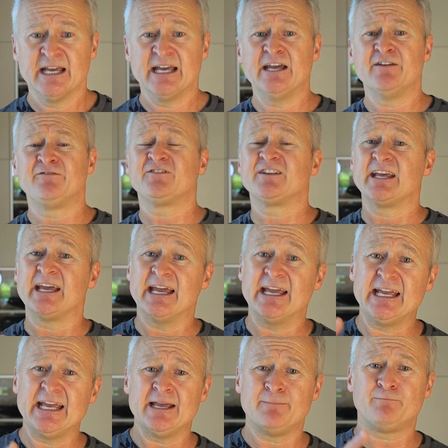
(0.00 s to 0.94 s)
If
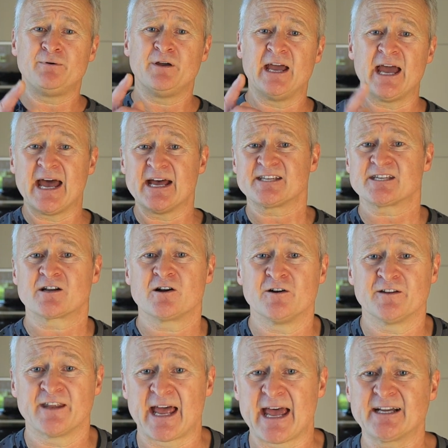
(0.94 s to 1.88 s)
the EPS
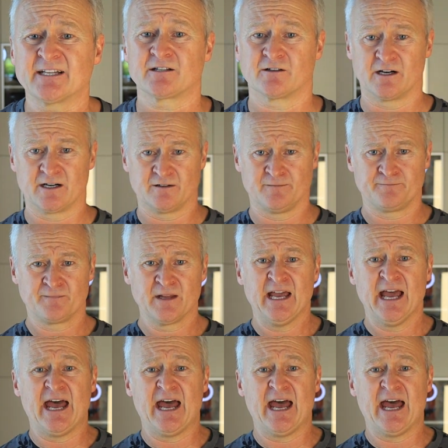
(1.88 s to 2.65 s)
connector